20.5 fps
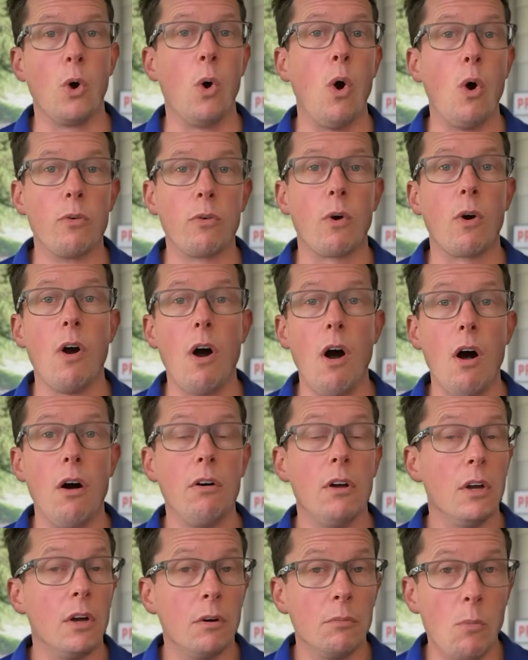overall,
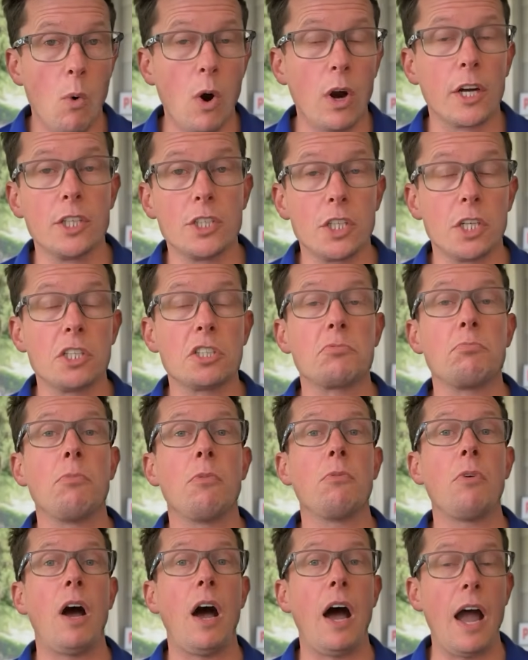mortgages,
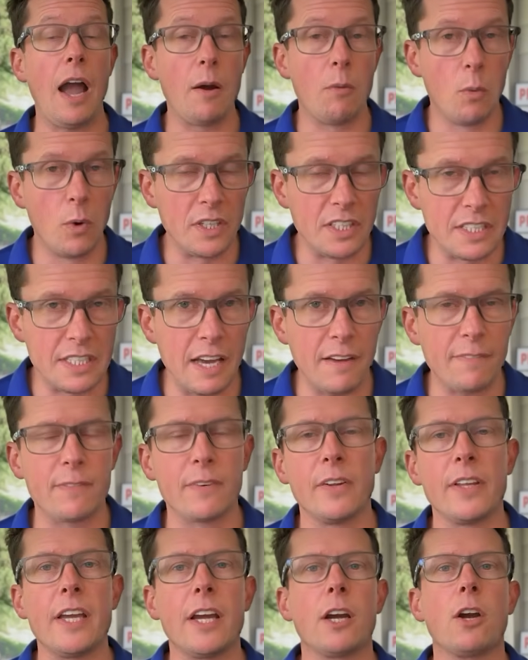I would
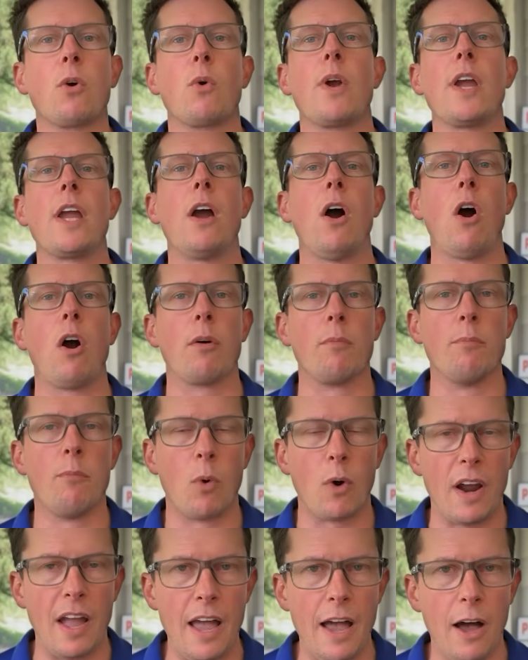definitely agree, are more
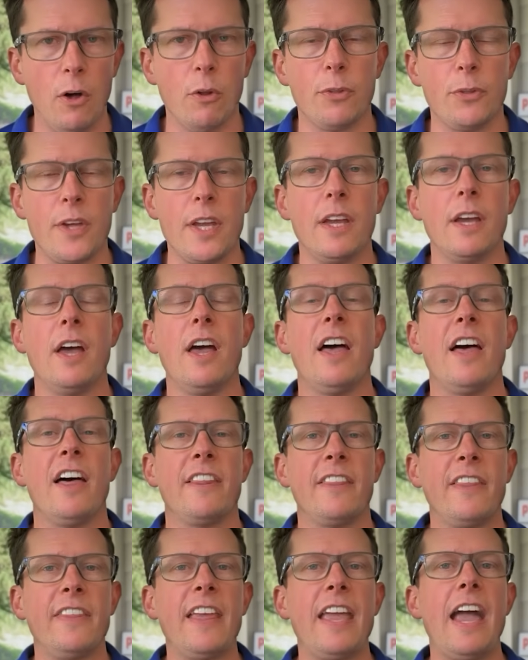healthy
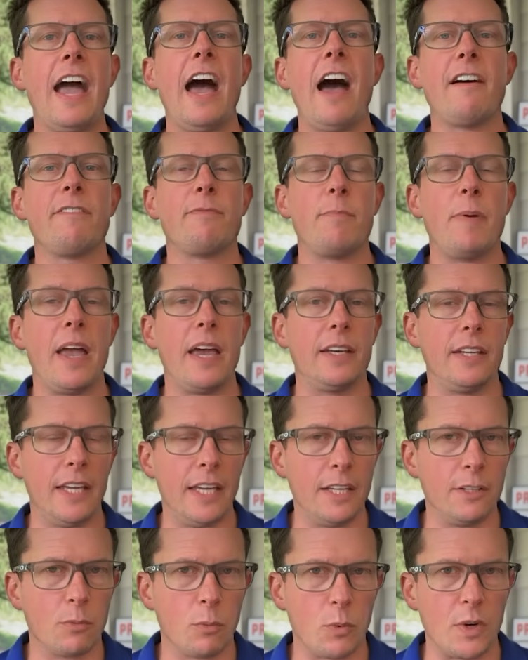than they have been
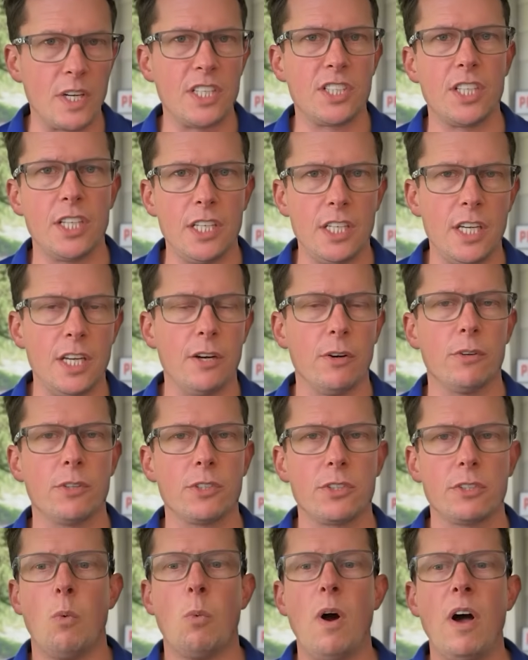in recent
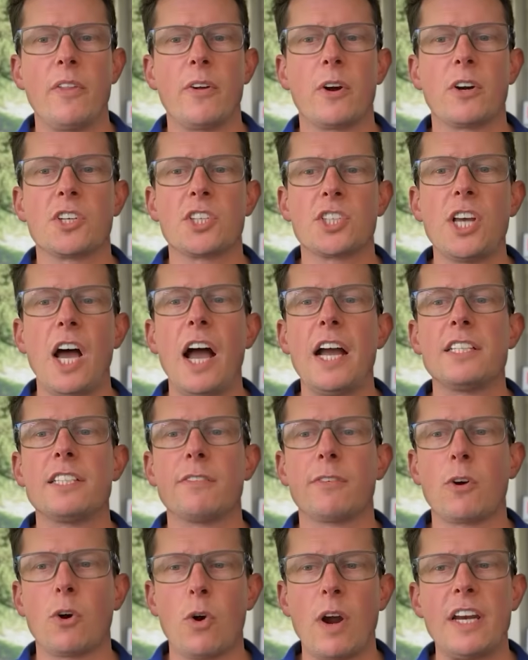years. While there are signs
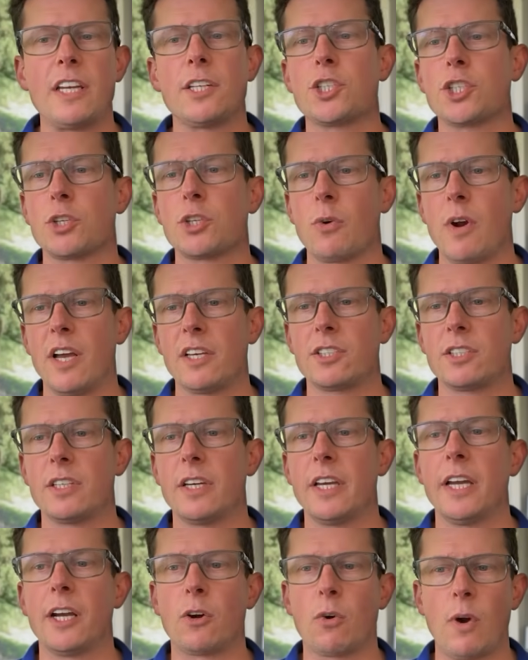of credit stress
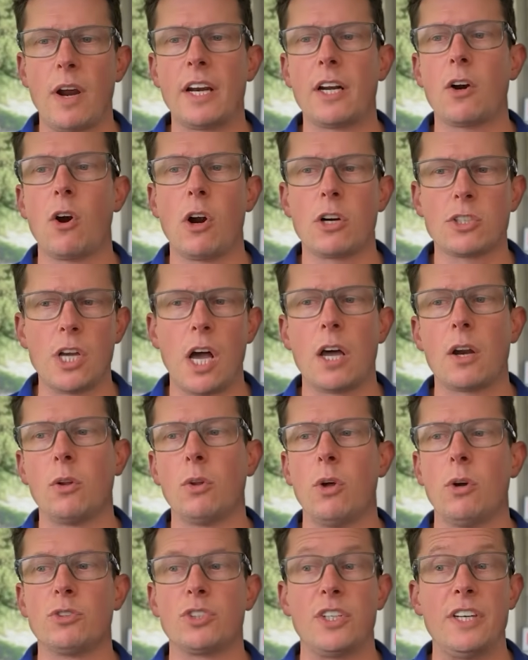in credit cards, auto
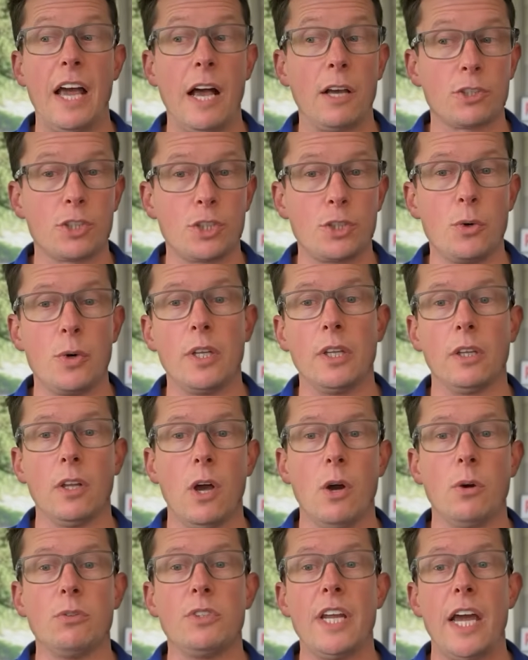loans, and now student
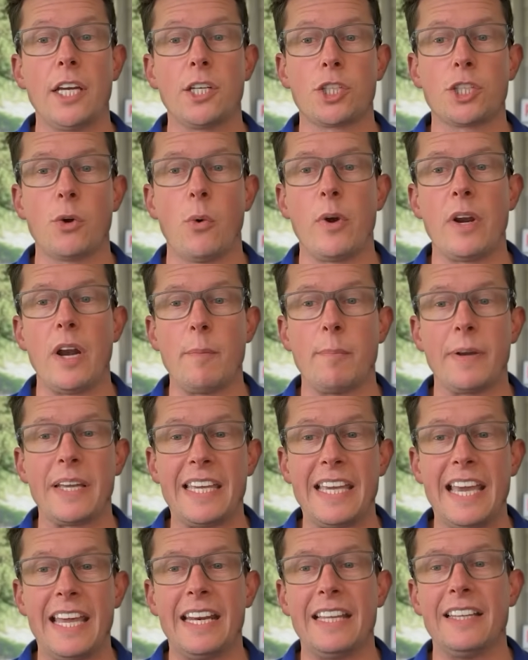loan debt showing up
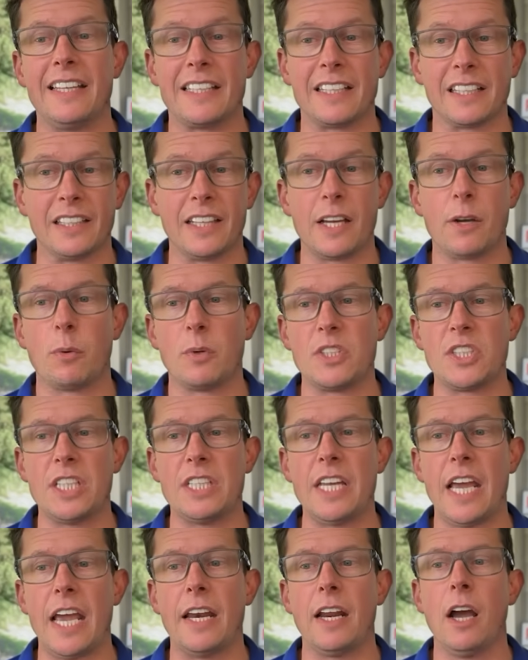again in the delinquency
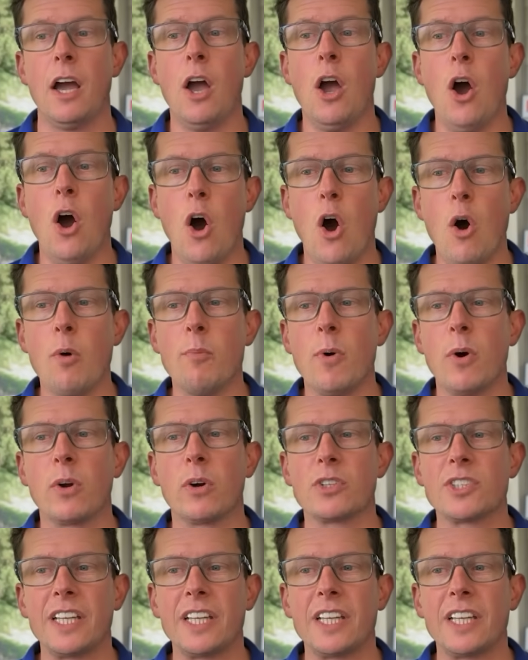data, homeowners,